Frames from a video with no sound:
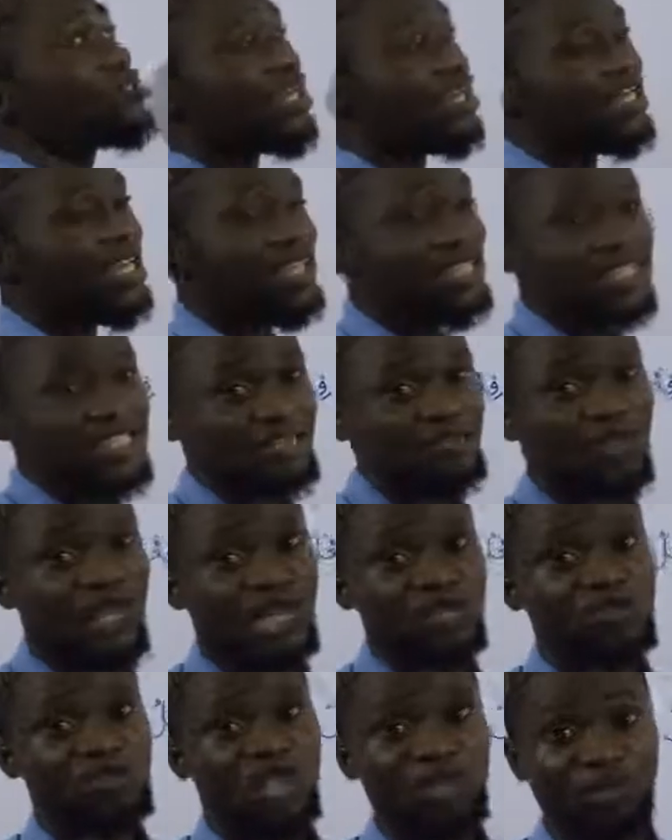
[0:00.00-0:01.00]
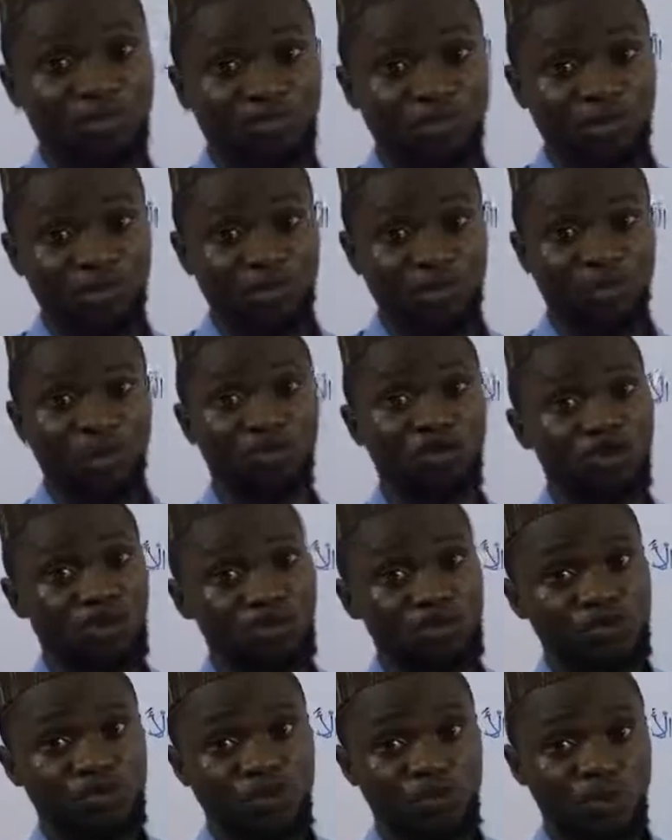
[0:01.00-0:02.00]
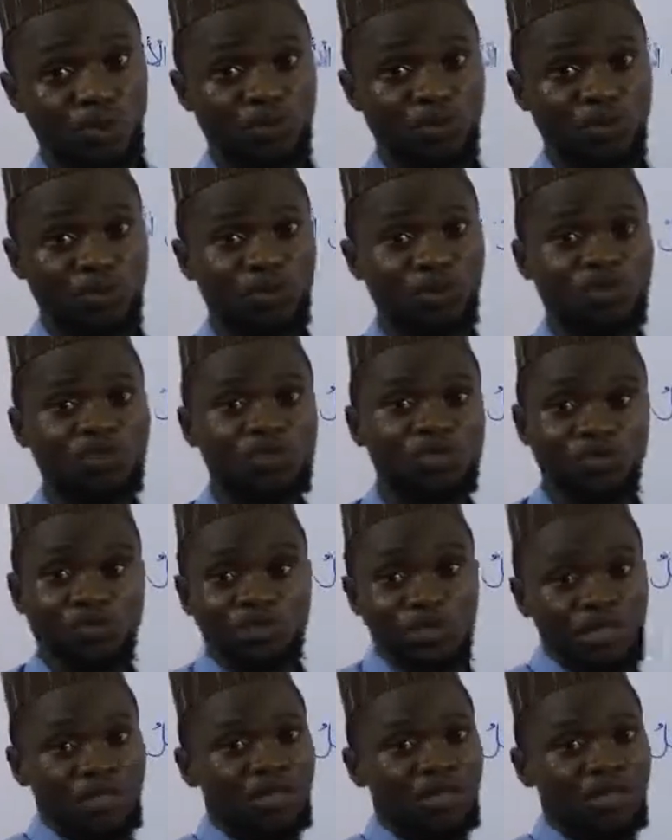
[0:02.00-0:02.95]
that are similar to that of the mukhatab. So we won't be